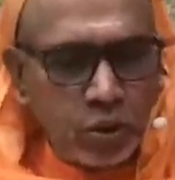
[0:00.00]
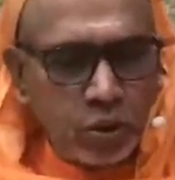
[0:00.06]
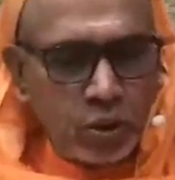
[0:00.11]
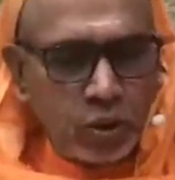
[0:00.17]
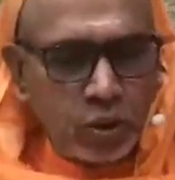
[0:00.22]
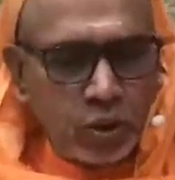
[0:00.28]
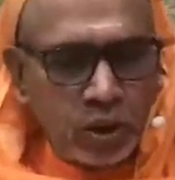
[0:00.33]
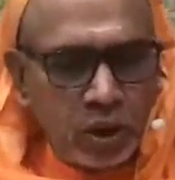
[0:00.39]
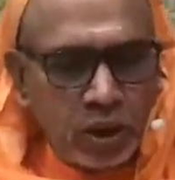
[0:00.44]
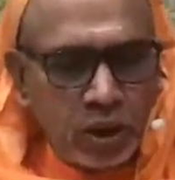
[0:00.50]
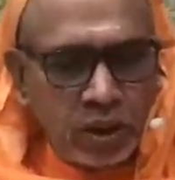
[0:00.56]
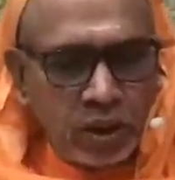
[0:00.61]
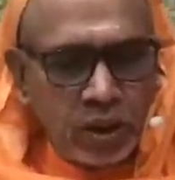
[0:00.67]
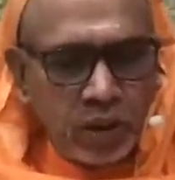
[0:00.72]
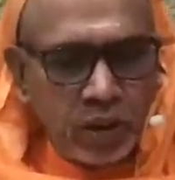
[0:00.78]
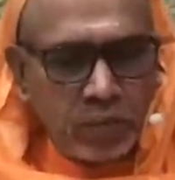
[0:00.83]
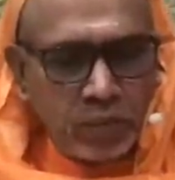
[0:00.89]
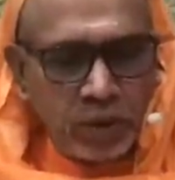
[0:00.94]
So,
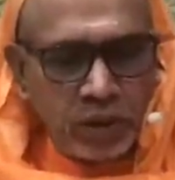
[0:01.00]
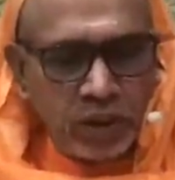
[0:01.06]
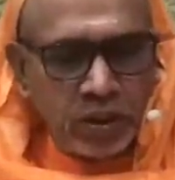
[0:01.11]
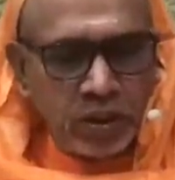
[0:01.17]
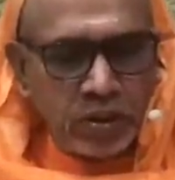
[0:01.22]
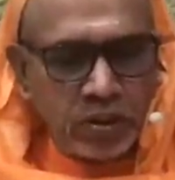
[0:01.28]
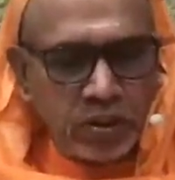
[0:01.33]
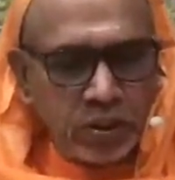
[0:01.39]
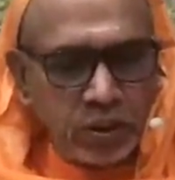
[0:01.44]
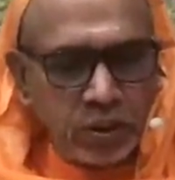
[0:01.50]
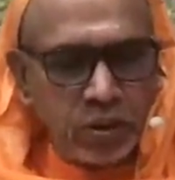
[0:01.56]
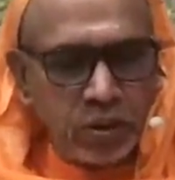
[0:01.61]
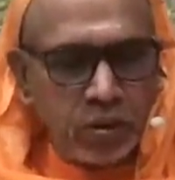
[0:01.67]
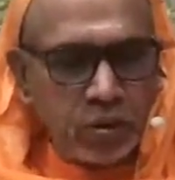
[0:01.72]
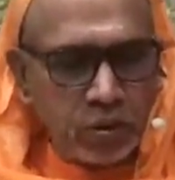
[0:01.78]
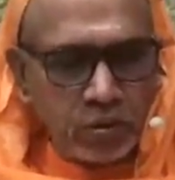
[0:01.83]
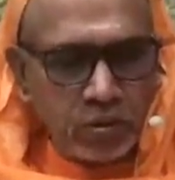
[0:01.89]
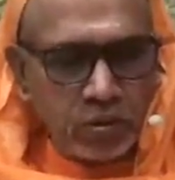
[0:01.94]
unhappy and
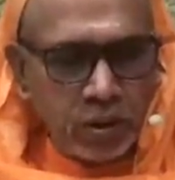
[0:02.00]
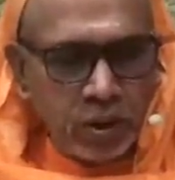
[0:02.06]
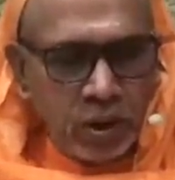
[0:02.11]
insecure.